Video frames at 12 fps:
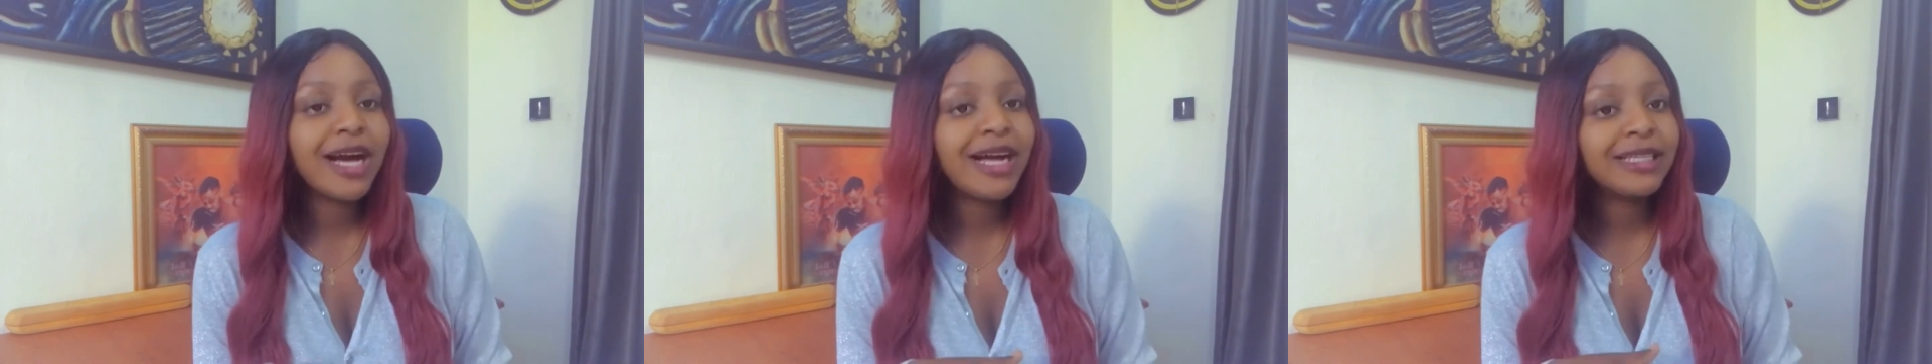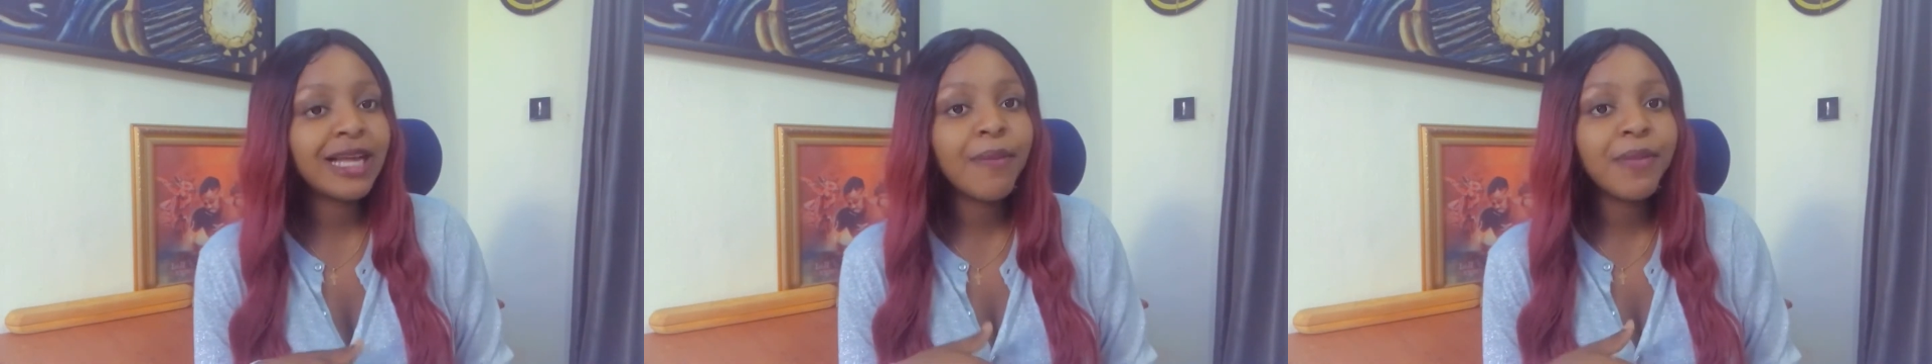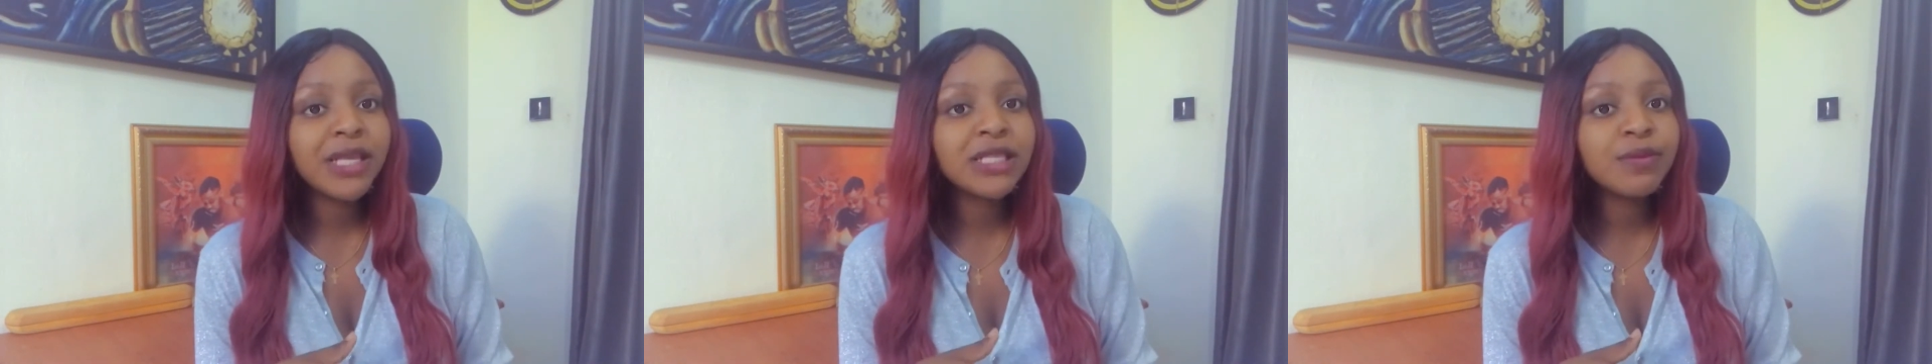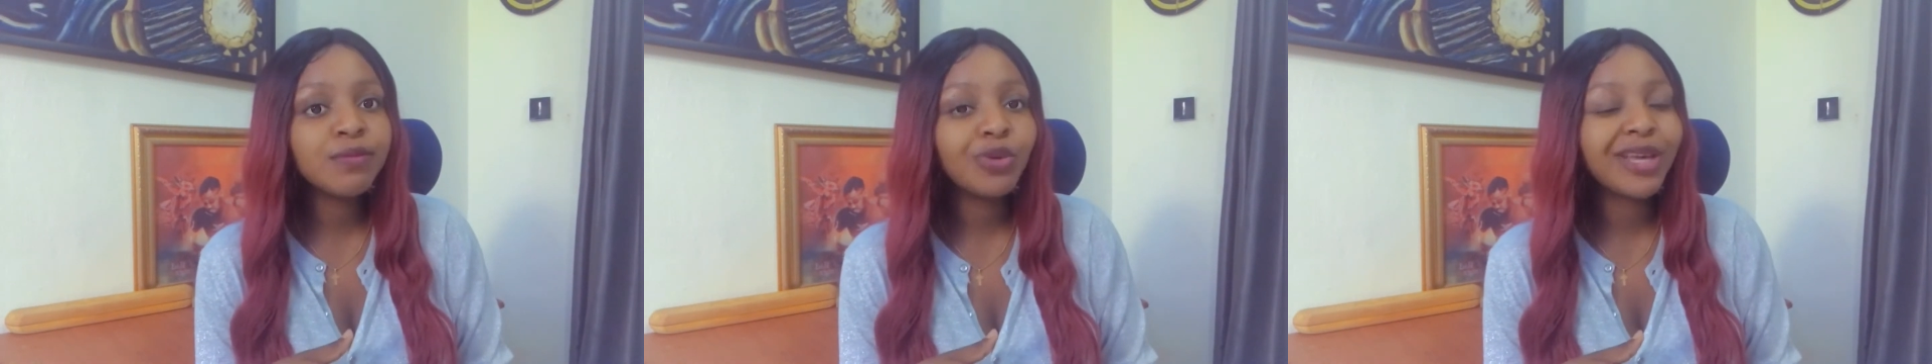an
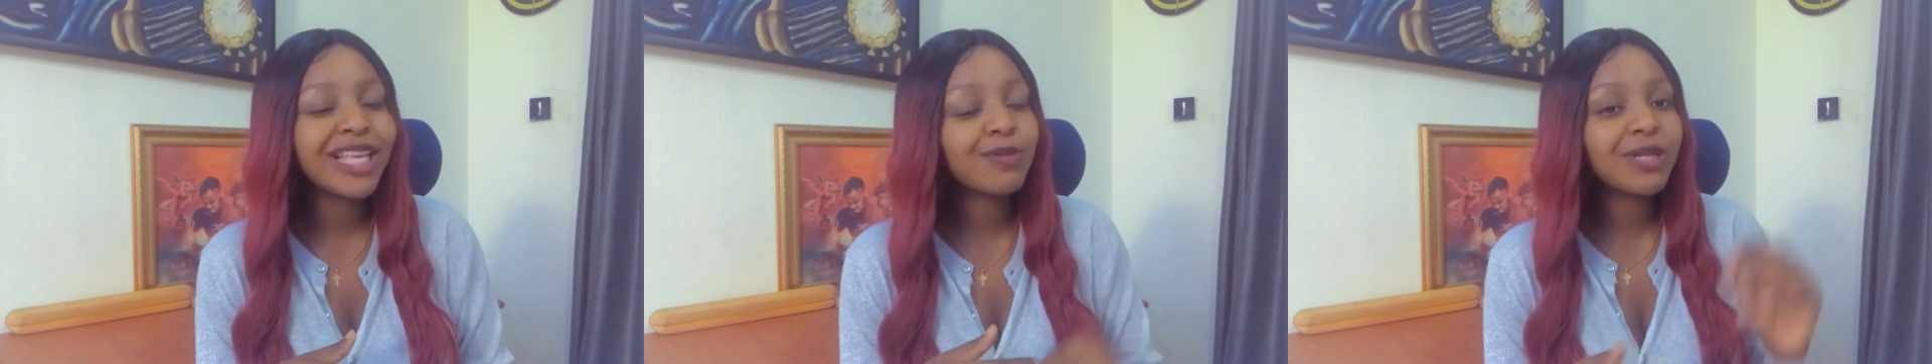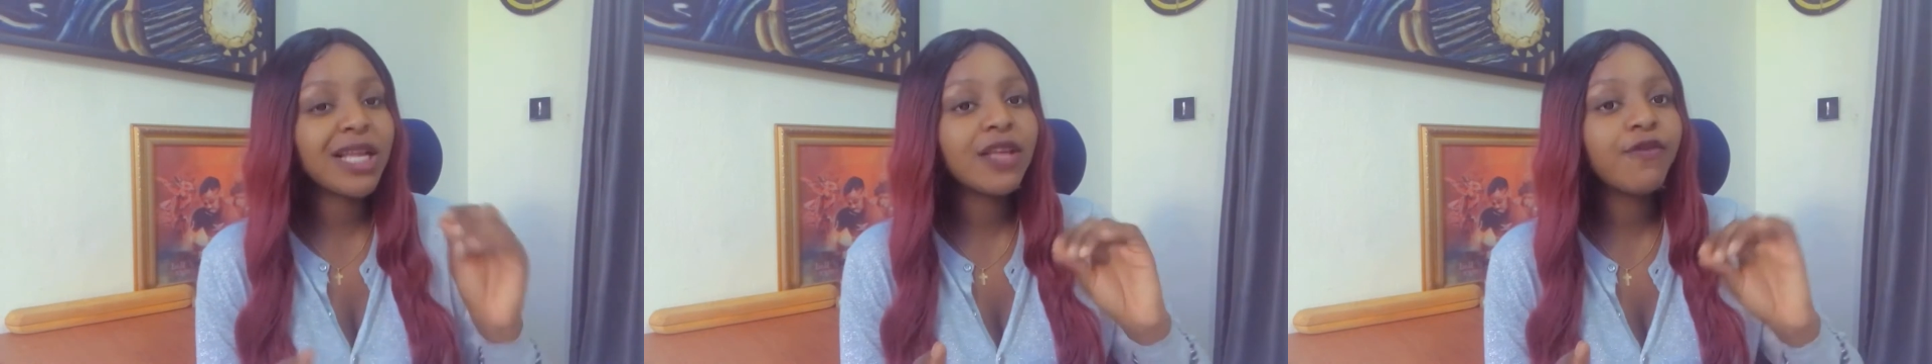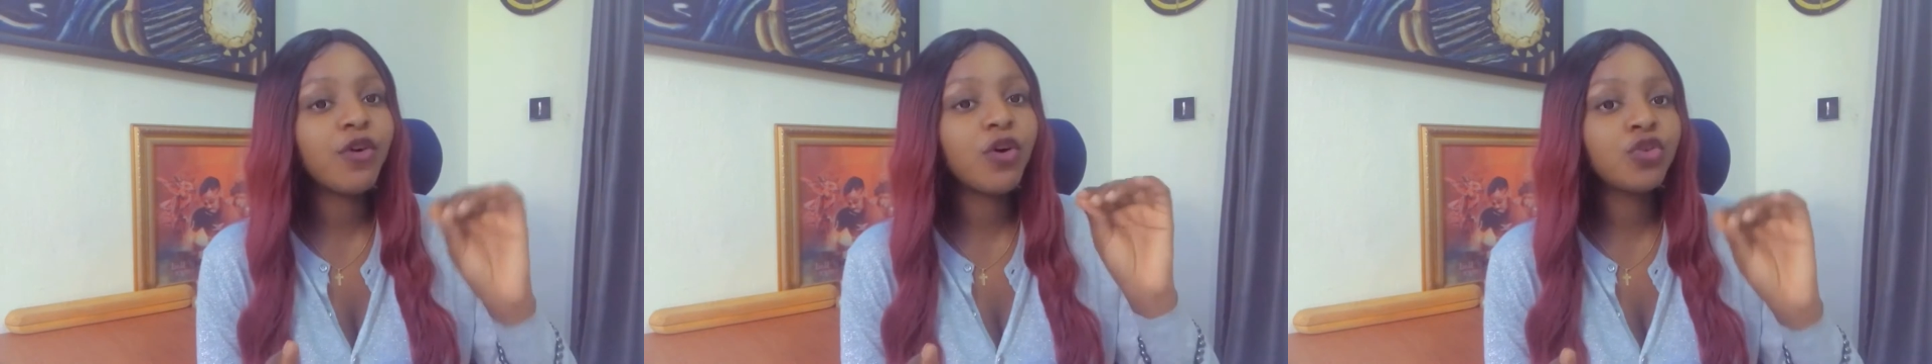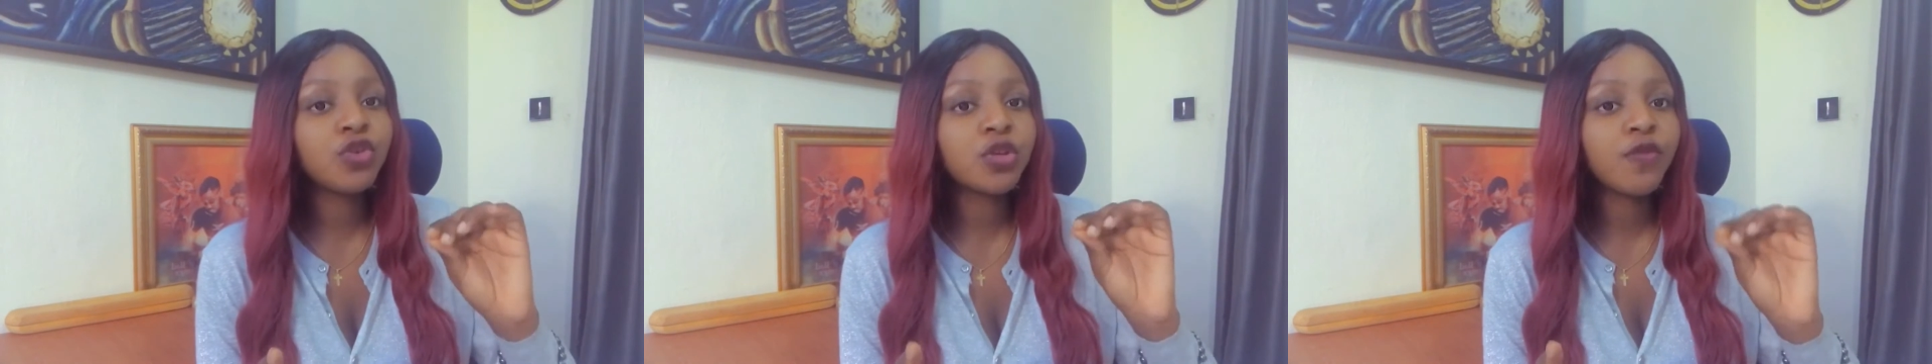amazing book, especially for
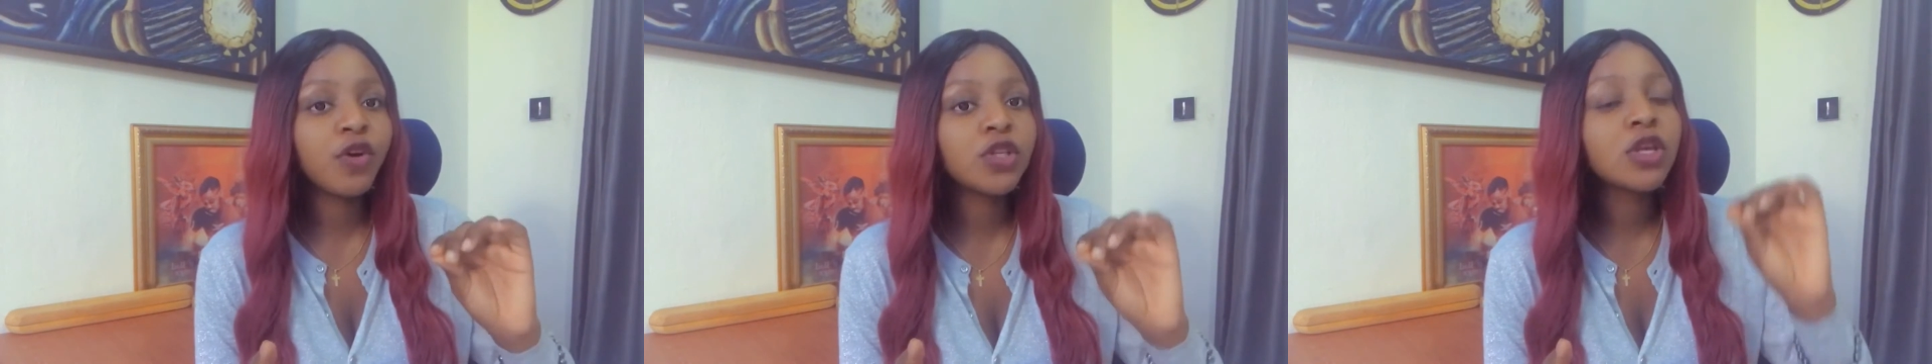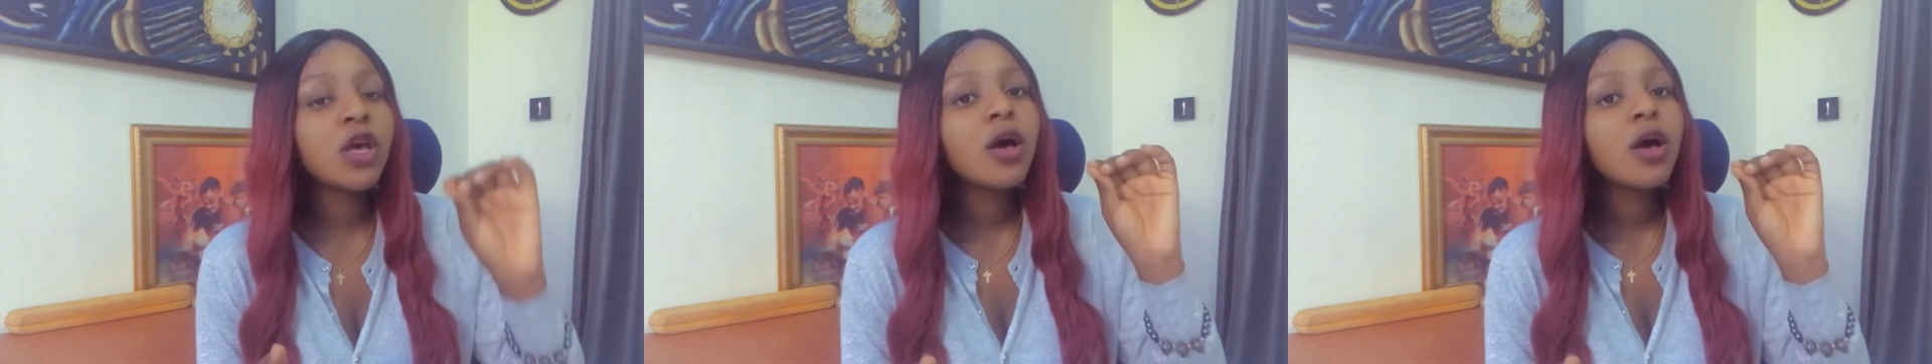those of us